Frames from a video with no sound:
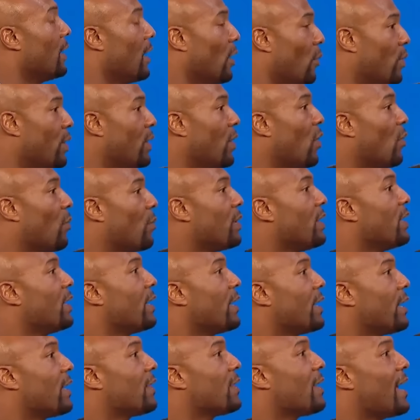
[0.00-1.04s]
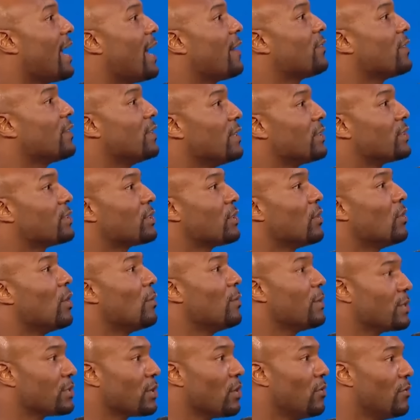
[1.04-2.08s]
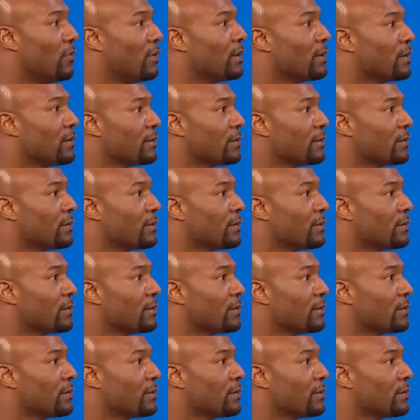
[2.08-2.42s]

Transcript: and we're going to be together after this storm is over.